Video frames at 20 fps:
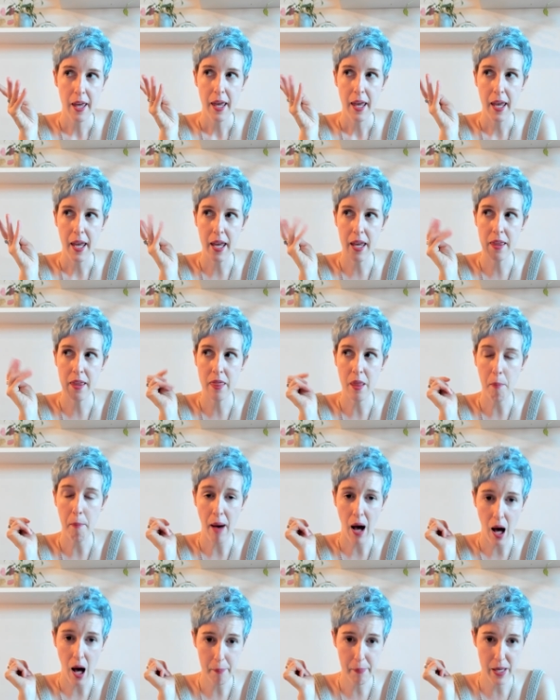in the
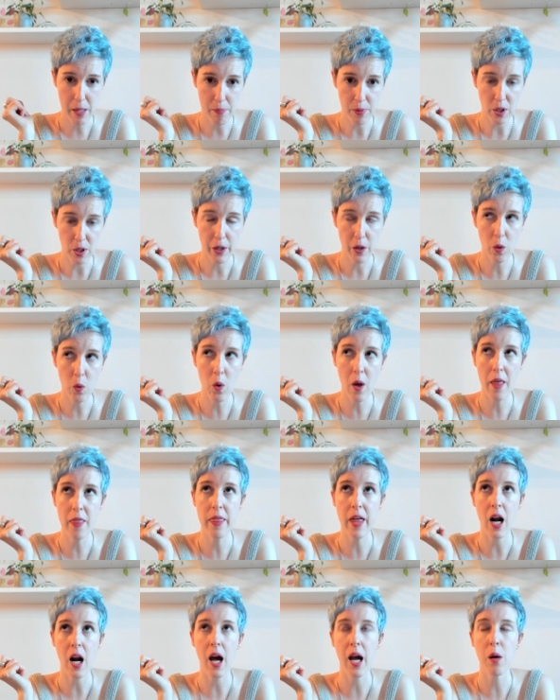poppy blue
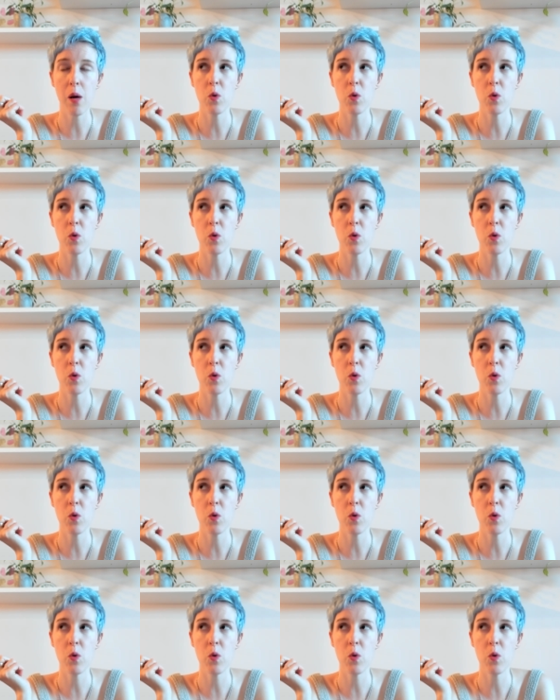that I